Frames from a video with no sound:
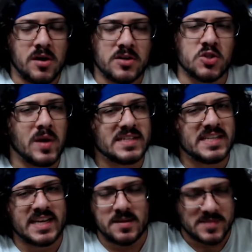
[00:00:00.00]

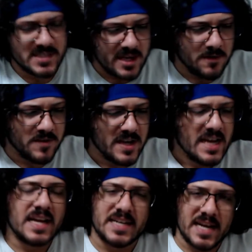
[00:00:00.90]
directing himself
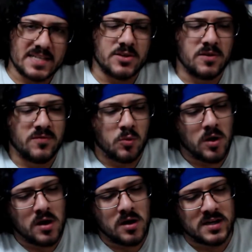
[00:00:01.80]
and Casanova
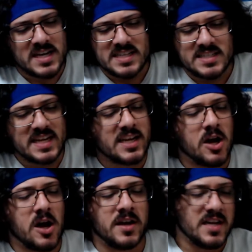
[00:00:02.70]
Wong taking
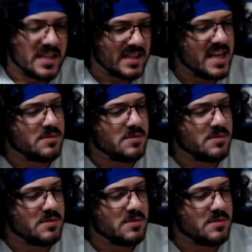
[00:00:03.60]
on Lam